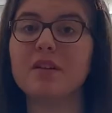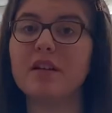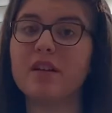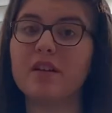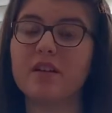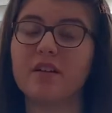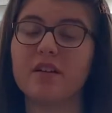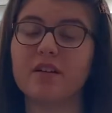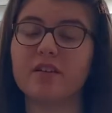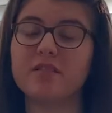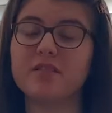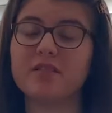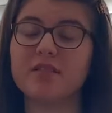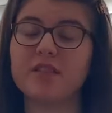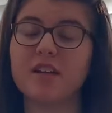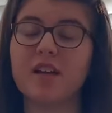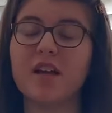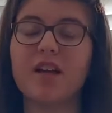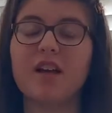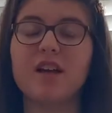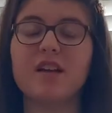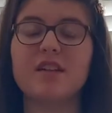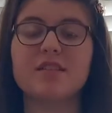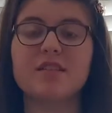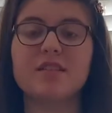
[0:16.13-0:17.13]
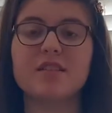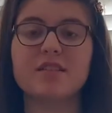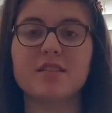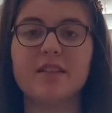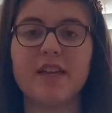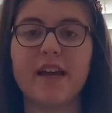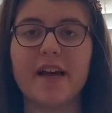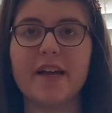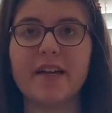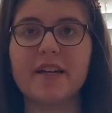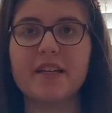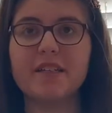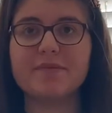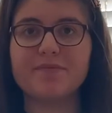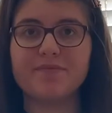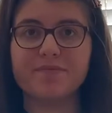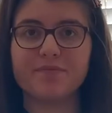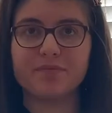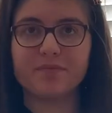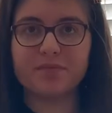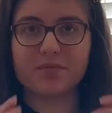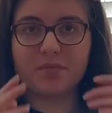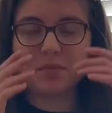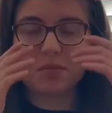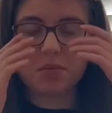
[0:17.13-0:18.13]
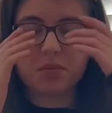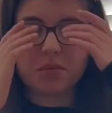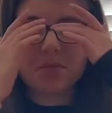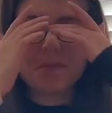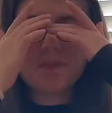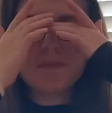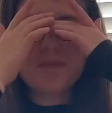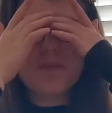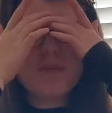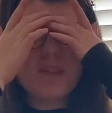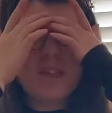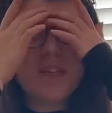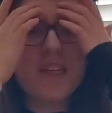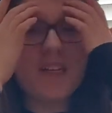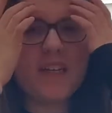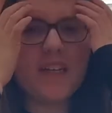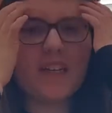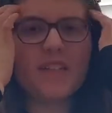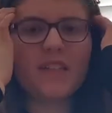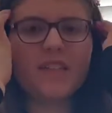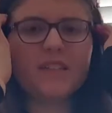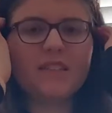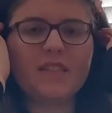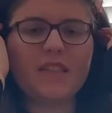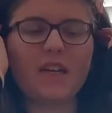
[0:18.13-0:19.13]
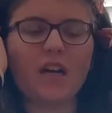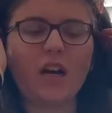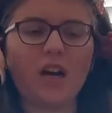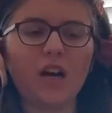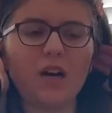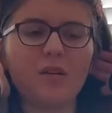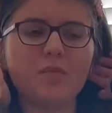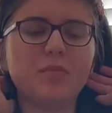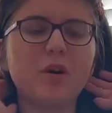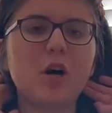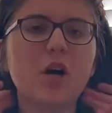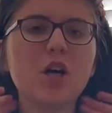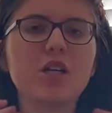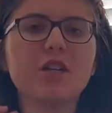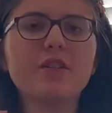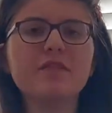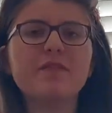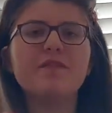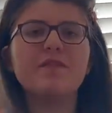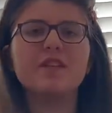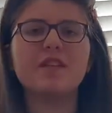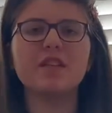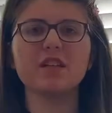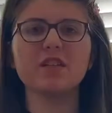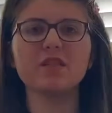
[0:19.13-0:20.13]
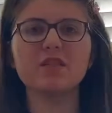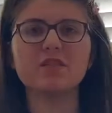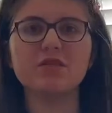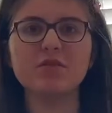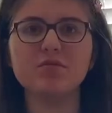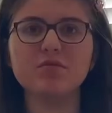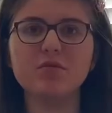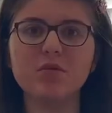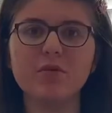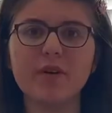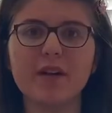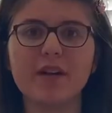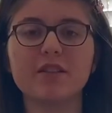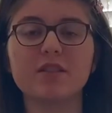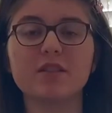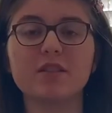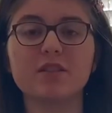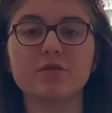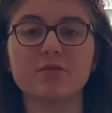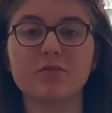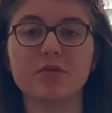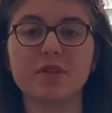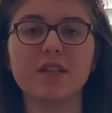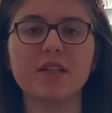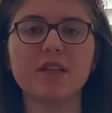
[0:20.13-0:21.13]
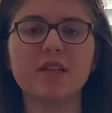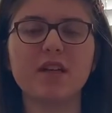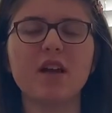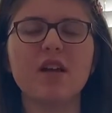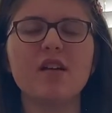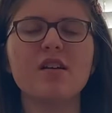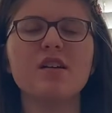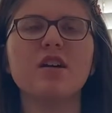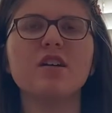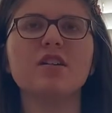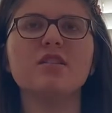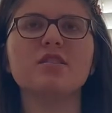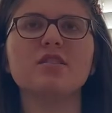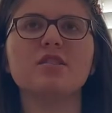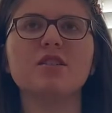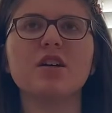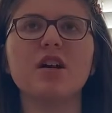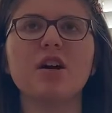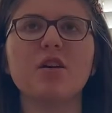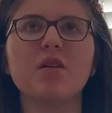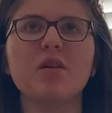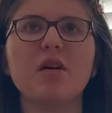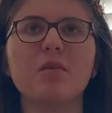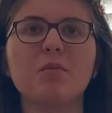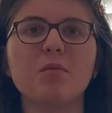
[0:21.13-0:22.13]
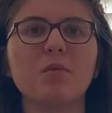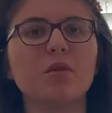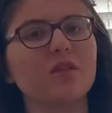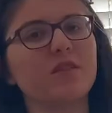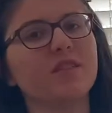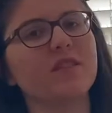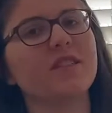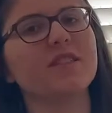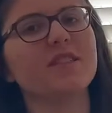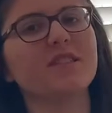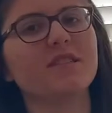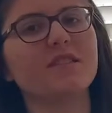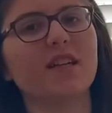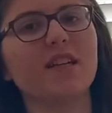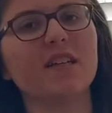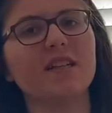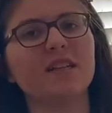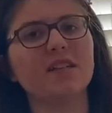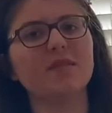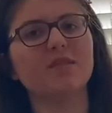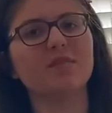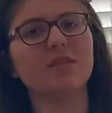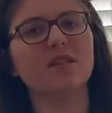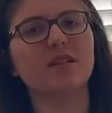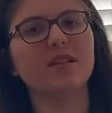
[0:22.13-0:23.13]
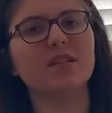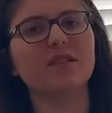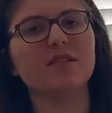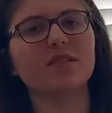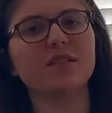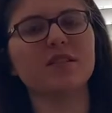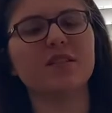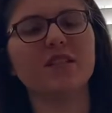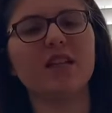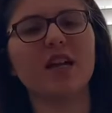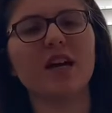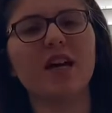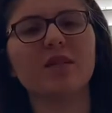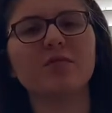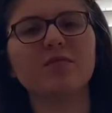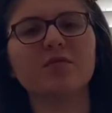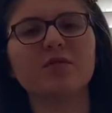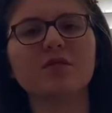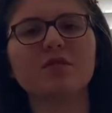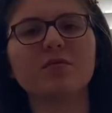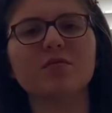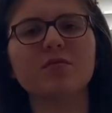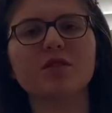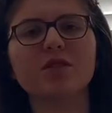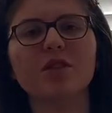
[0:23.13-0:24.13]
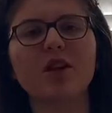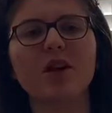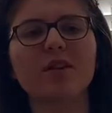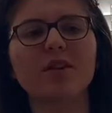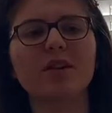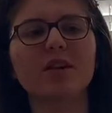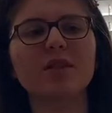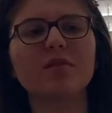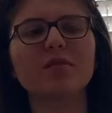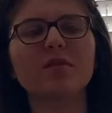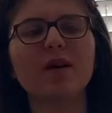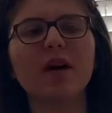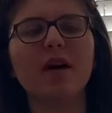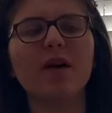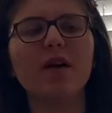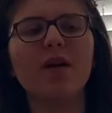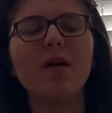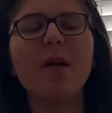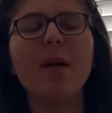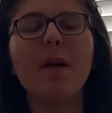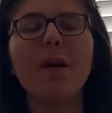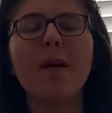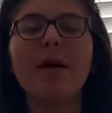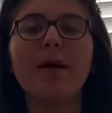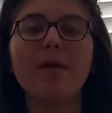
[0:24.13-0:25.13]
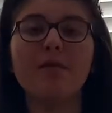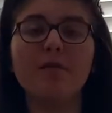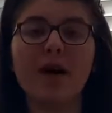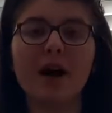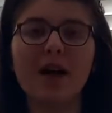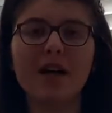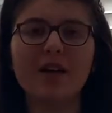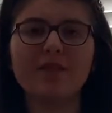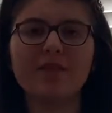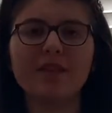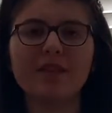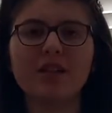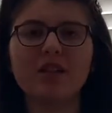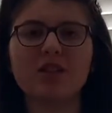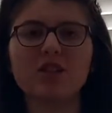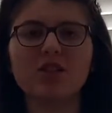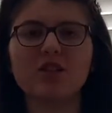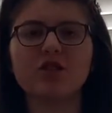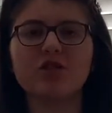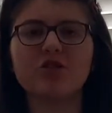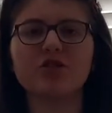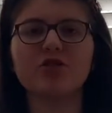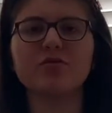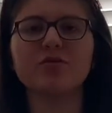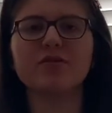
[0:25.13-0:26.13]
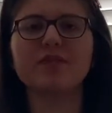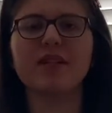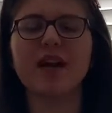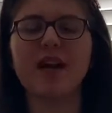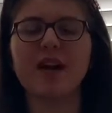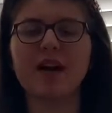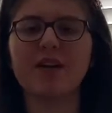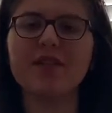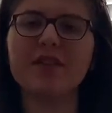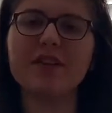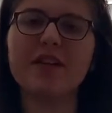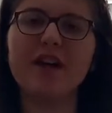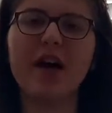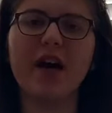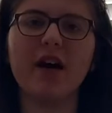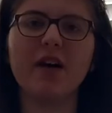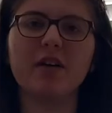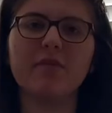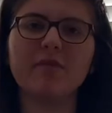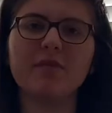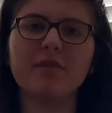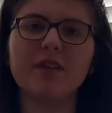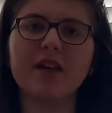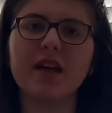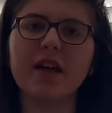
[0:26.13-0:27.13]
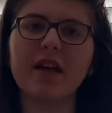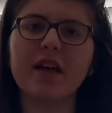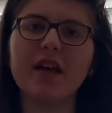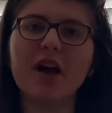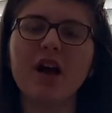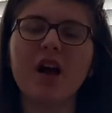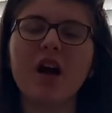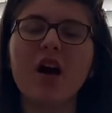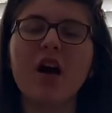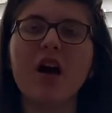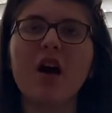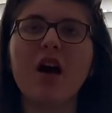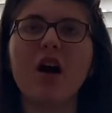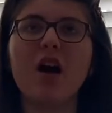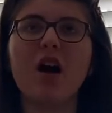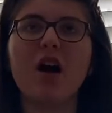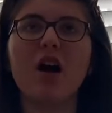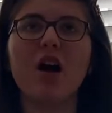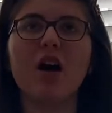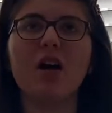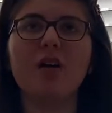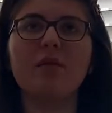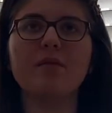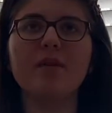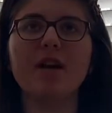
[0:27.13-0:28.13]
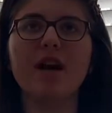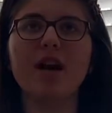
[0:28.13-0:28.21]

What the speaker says: Cooks. Today is part of Feeding Tube Awareness Week, so I'm really excited because today I'm just going to be talking about my feeding tubes, how they help me, and